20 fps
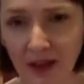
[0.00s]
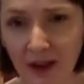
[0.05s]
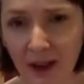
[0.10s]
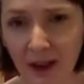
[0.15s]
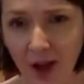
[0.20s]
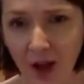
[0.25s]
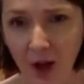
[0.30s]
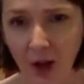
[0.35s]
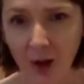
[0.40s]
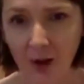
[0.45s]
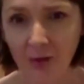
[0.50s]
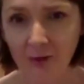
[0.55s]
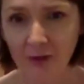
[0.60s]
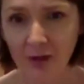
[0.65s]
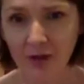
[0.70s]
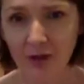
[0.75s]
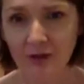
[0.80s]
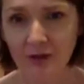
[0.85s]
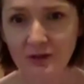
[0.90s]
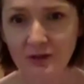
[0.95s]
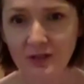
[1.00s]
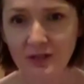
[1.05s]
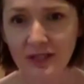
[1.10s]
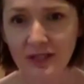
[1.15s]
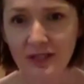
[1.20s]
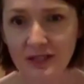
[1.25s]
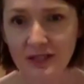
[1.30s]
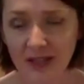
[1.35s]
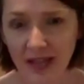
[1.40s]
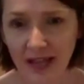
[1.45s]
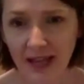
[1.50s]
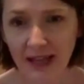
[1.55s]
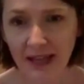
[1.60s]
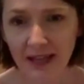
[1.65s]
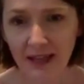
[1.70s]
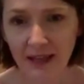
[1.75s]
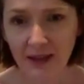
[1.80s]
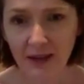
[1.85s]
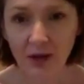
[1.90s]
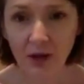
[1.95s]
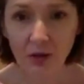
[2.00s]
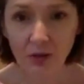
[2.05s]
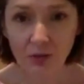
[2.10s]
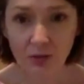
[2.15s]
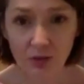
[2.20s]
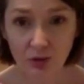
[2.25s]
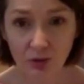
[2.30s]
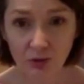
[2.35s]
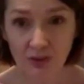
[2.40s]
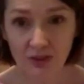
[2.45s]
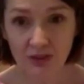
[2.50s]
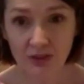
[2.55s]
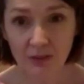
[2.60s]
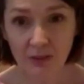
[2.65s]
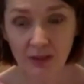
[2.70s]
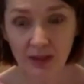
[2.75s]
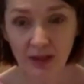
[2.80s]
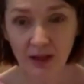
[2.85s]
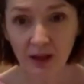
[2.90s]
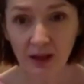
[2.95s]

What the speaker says: I've included a coleslaw recipe.